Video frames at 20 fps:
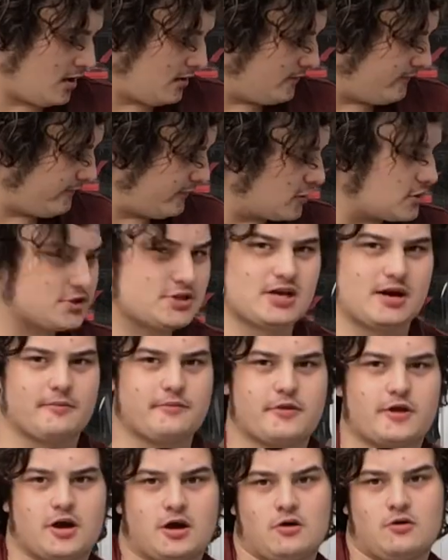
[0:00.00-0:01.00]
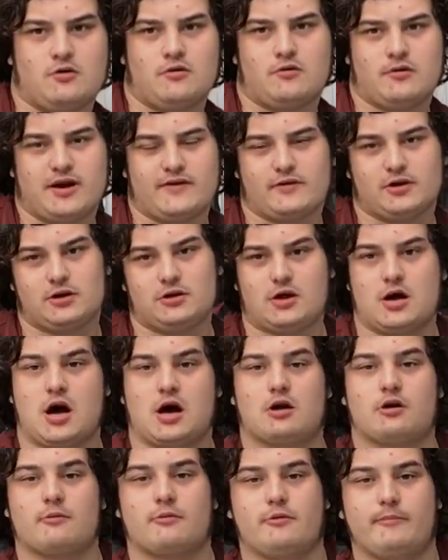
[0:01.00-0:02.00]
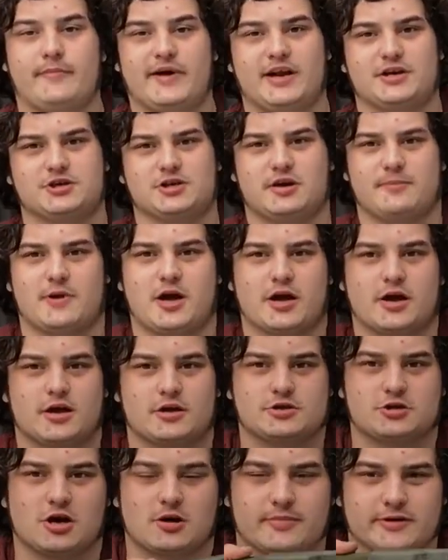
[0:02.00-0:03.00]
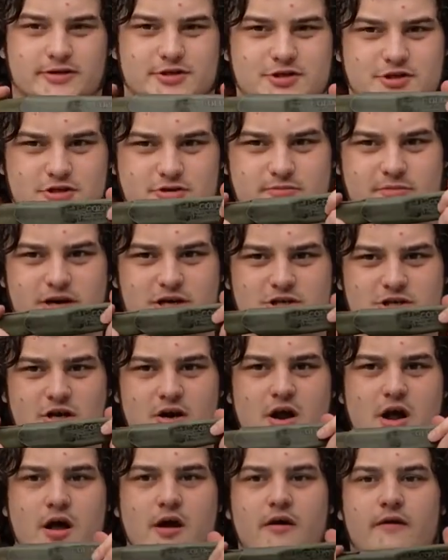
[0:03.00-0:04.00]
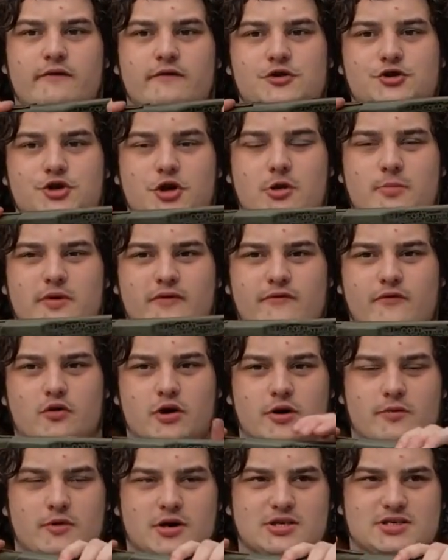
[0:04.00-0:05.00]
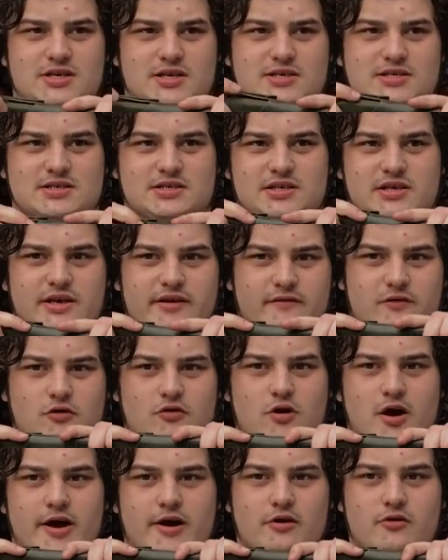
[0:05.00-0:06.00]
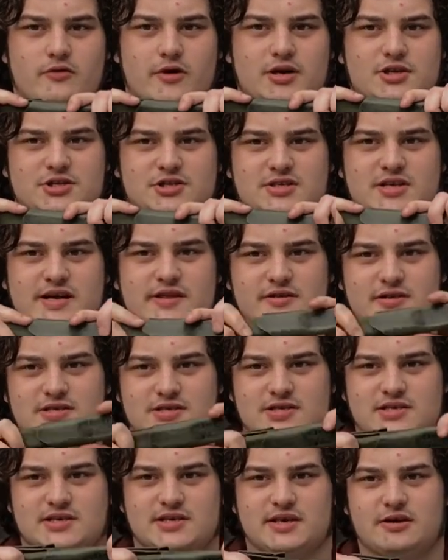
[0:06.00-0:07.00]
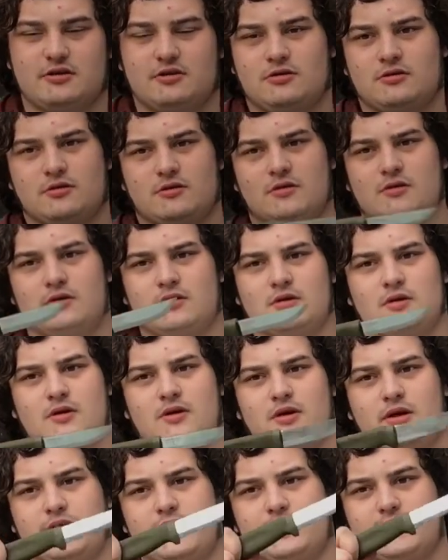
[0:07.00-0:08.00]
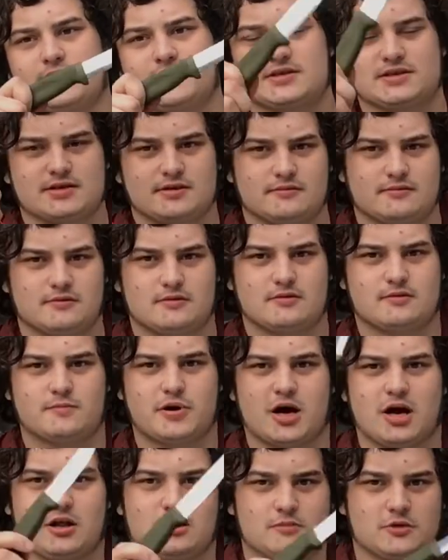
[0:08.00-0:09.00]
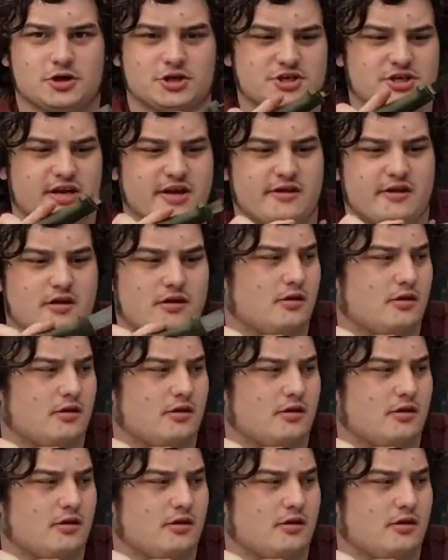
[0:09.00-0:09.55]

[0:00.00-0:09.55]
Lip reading: First up, though, we have a little honorable mention. I'm not going to talk about this too much. German 4116 cryo-quenched stainless steel in its polymer sheath.